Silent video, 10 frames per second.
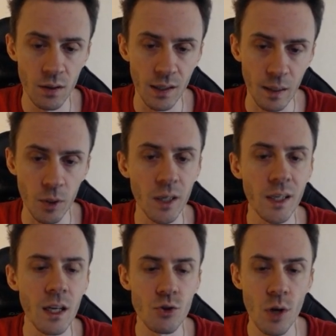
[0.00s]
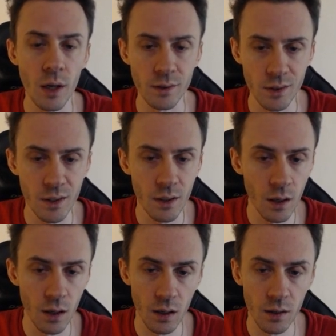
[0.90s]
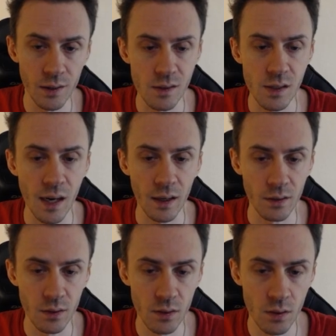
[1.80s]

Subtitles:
Like I'm gonna get chunked here in a second.